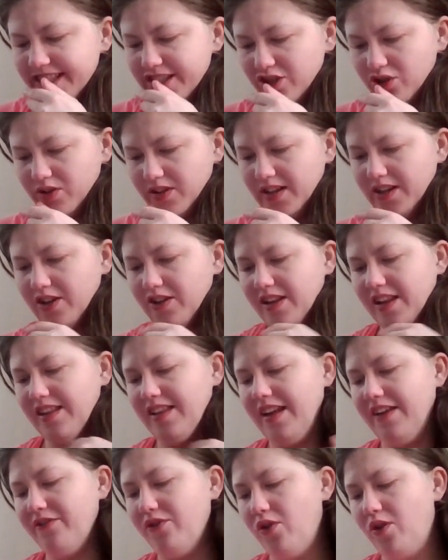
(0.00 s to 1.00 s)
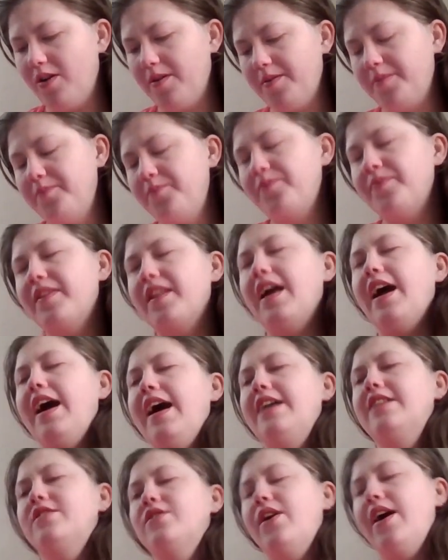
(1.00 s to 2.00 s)
trio that they form.
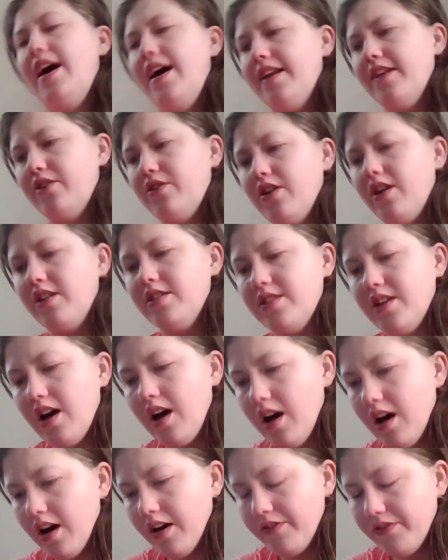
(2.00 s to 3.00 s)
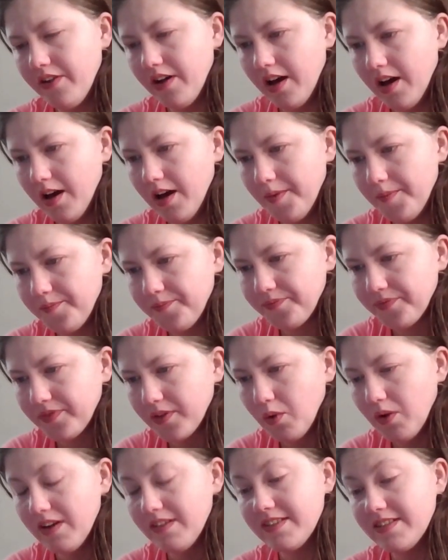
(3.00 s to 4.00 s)
I also had to cross off one
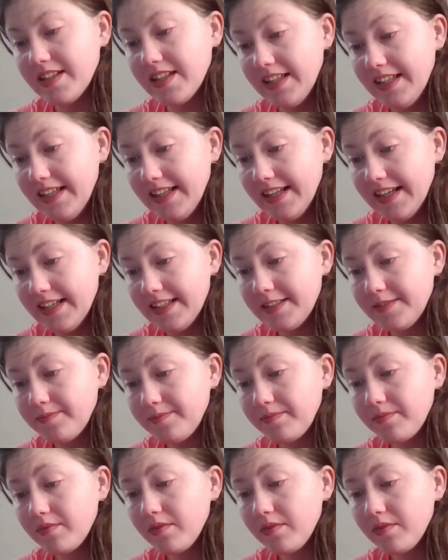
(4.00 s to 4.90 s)
of Skeletus.